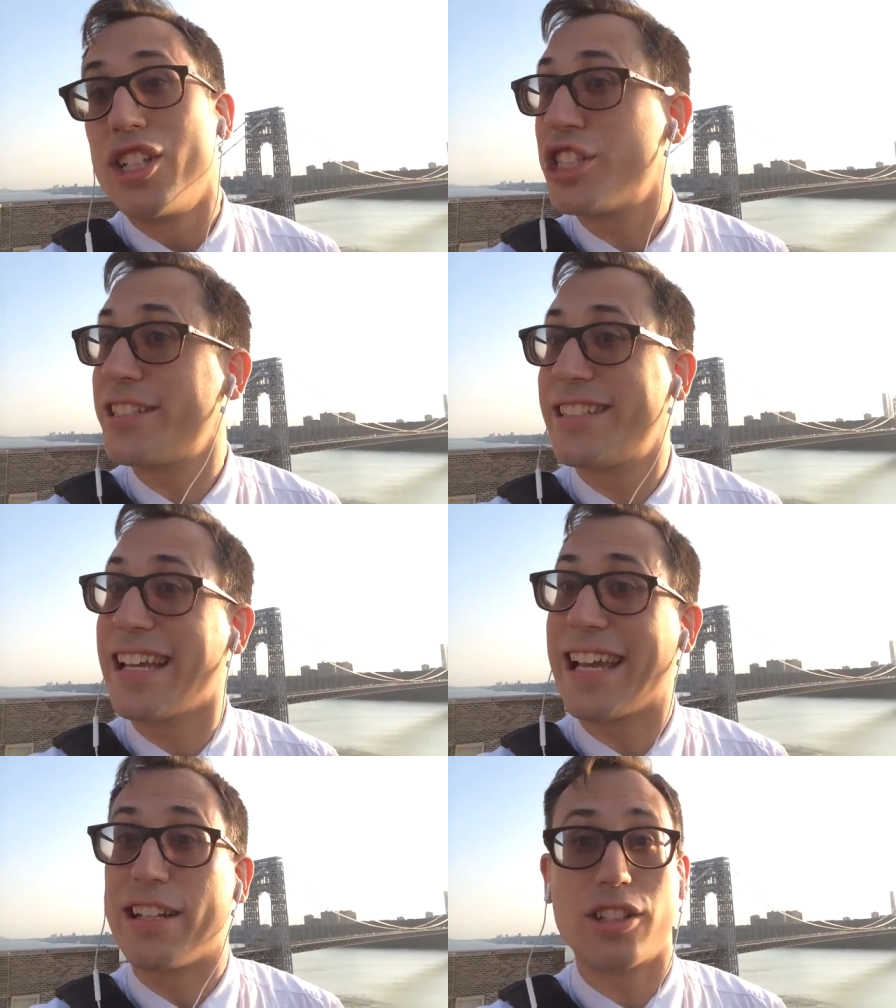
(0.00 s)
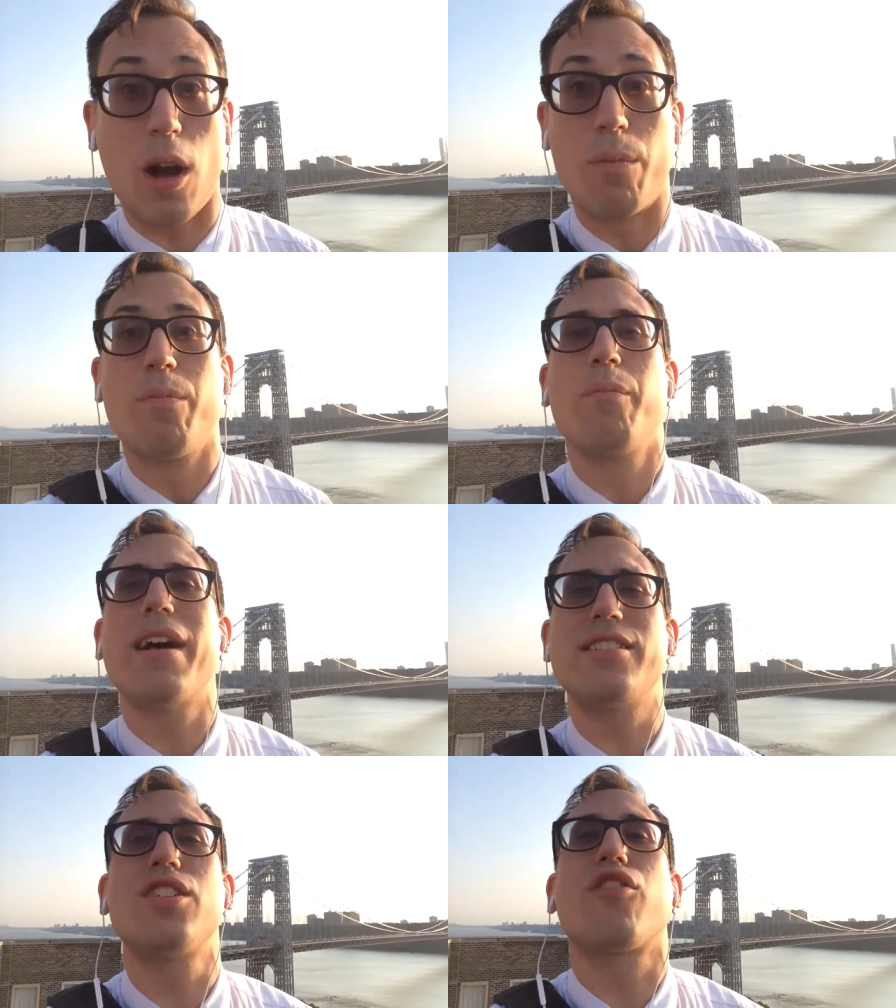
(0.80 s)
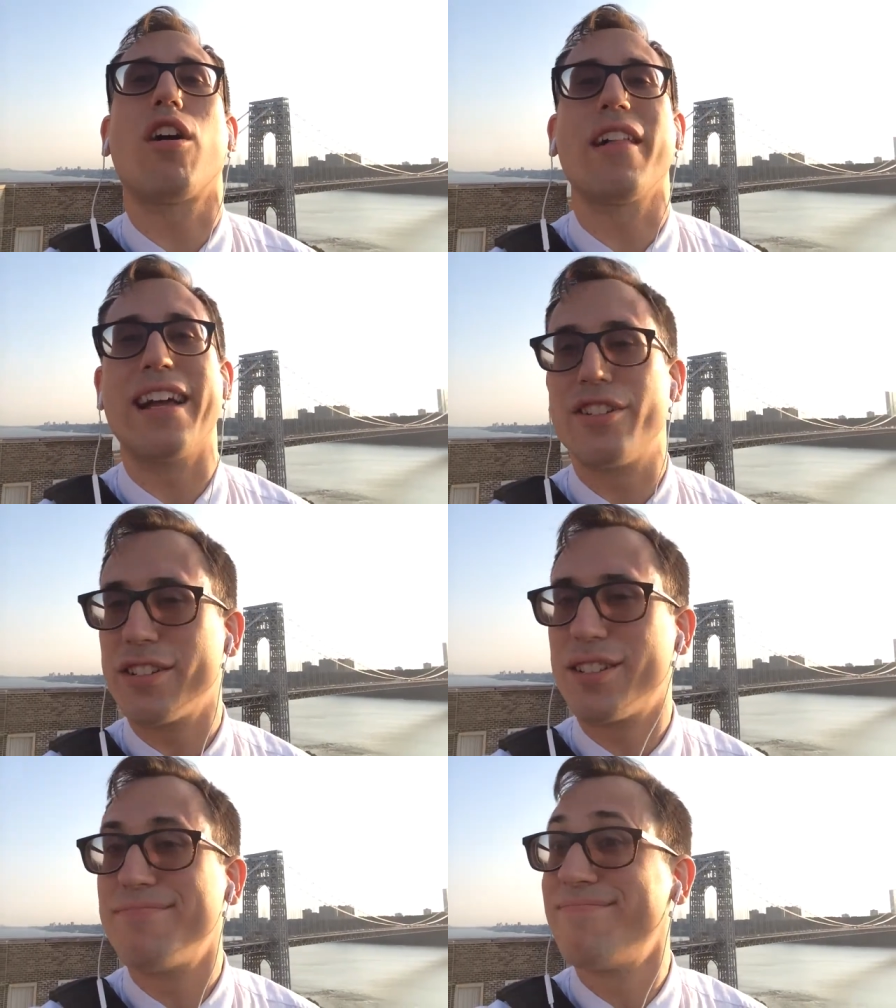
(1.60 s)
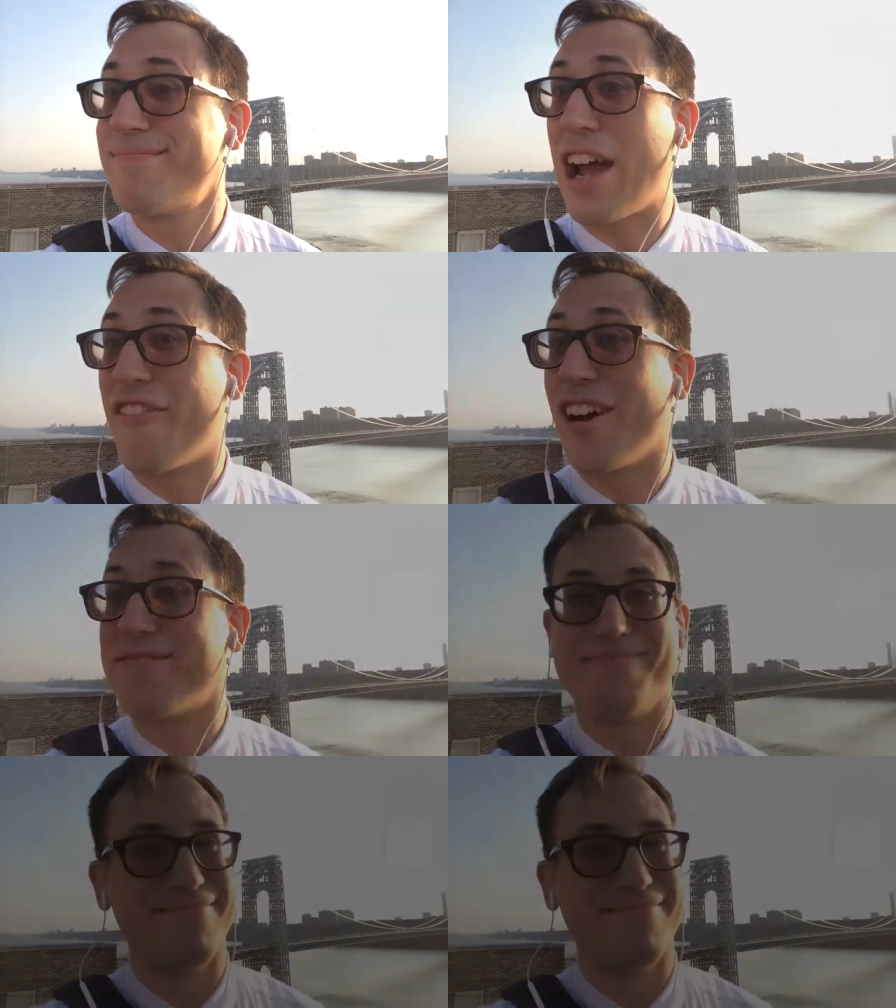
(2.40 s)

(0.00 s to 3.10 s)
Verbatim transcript: Just saying. So, message for all ages. Have fun.